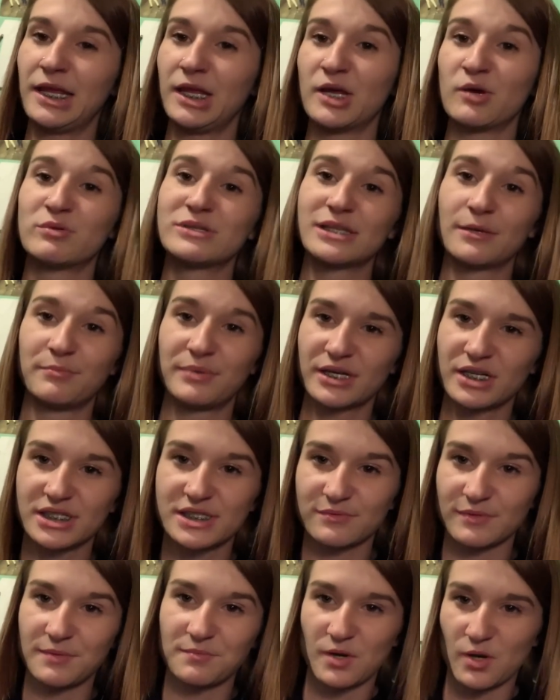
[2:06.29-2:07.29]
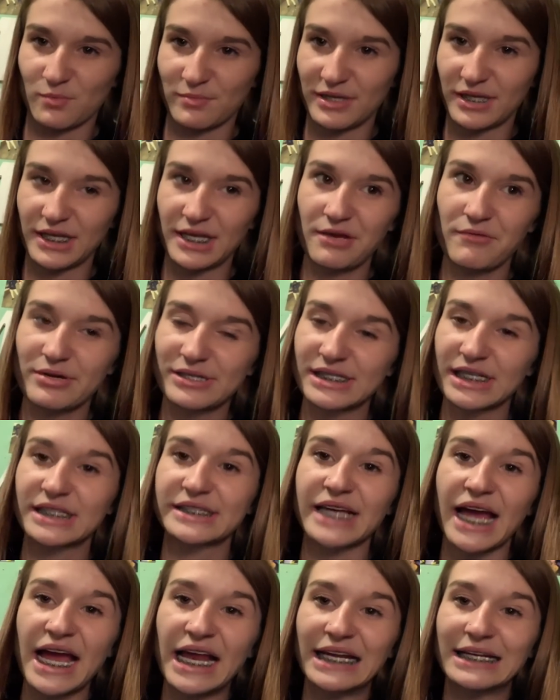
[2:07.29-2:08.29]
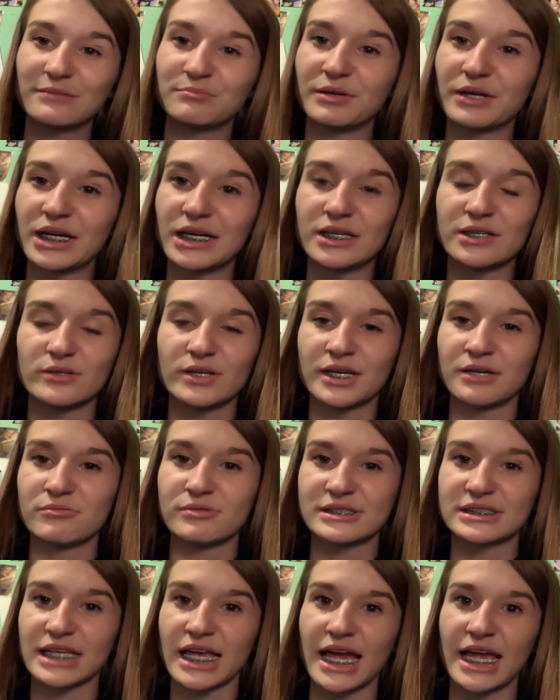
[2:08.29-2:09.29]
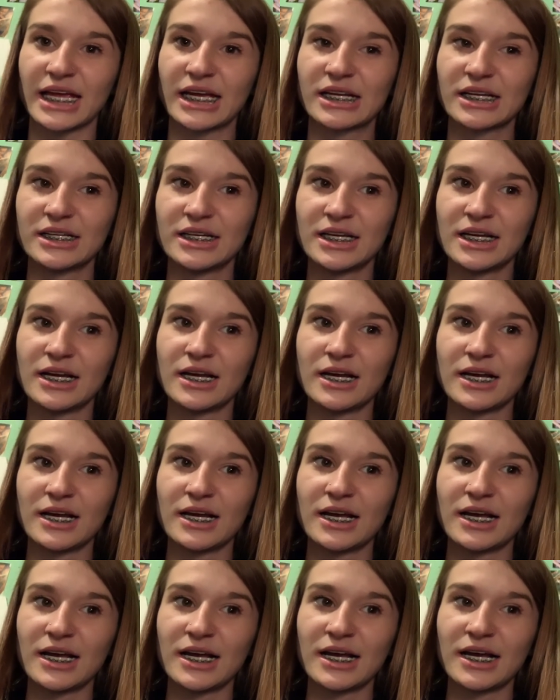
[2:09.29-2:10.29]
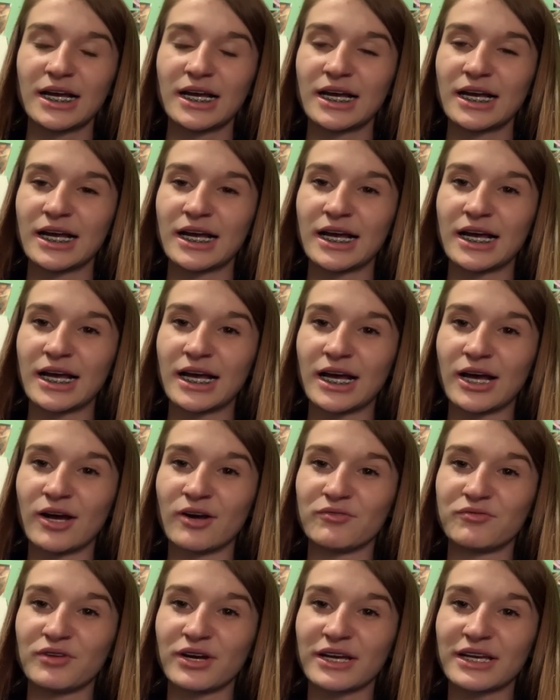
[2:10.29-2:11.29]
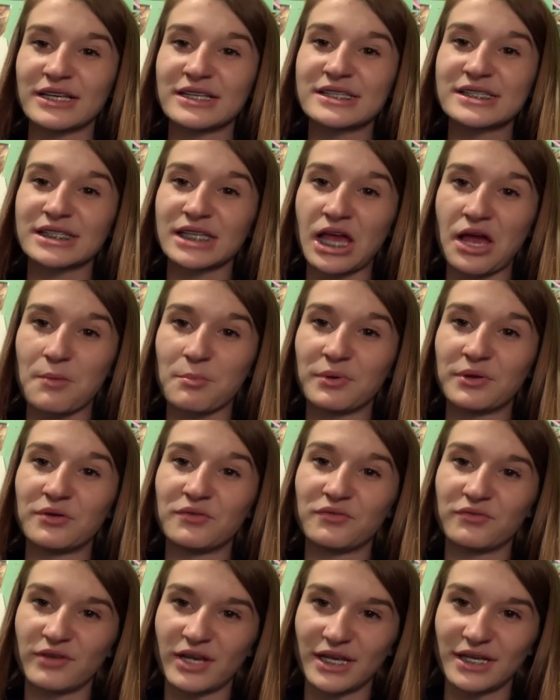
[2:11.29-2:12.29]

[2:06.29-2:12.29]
It was a bittersweet moment. He was excited, but it was like a fucking slap in the